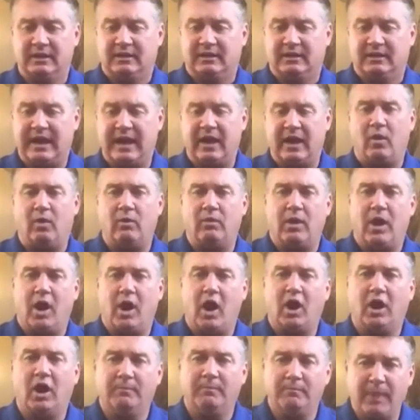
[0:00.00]
Now,
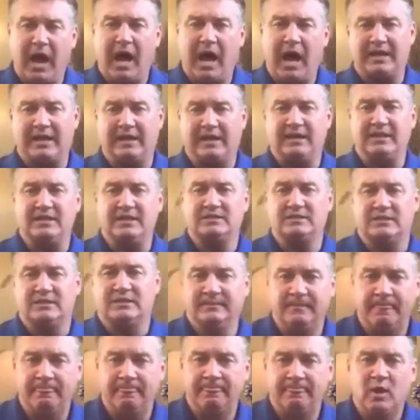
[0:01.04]
our bodies,
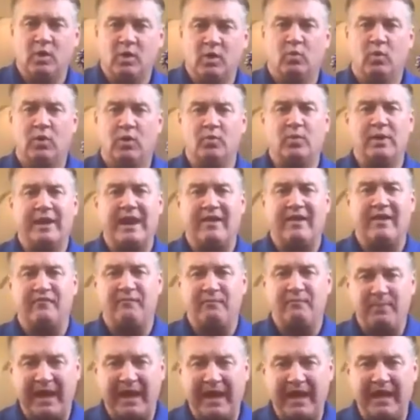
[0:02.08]
when we
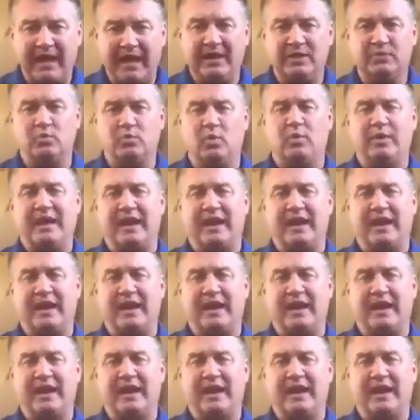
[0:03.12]
have pain, when we